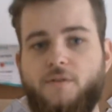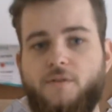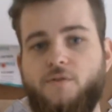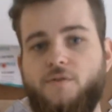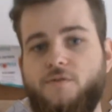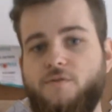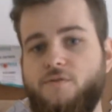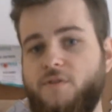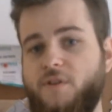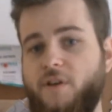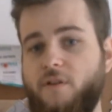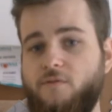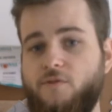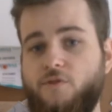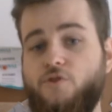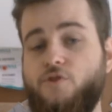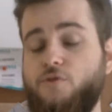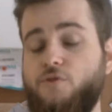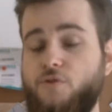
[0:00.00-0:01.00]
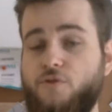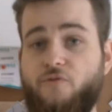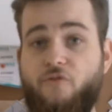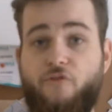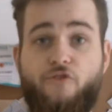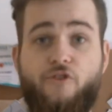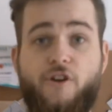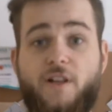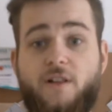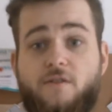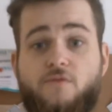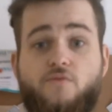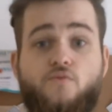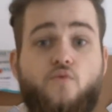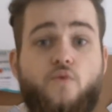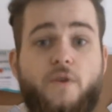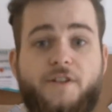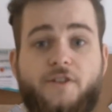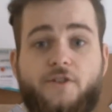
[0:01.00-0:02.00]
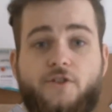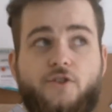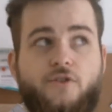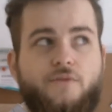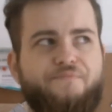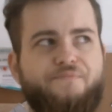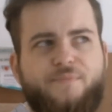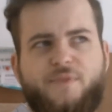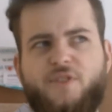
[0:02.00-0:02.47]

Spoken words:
You get to choose freely, which,